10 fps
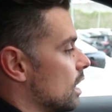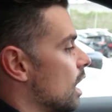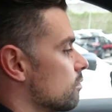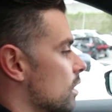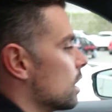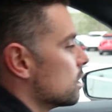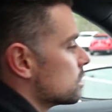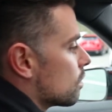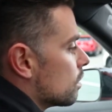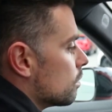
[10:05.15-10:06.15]
That red
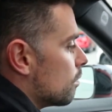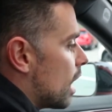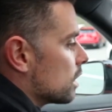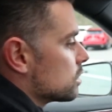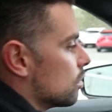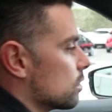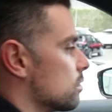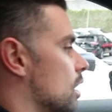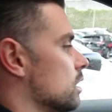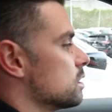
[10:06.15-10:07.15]
is going to match all the
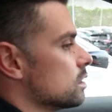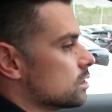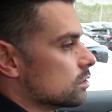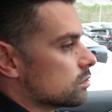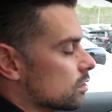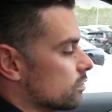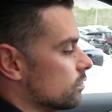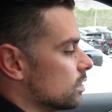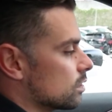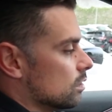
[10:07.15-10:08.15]
cross stitching throughout the
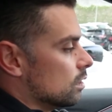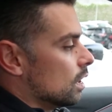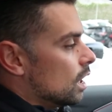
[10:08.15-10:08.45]
vehicle.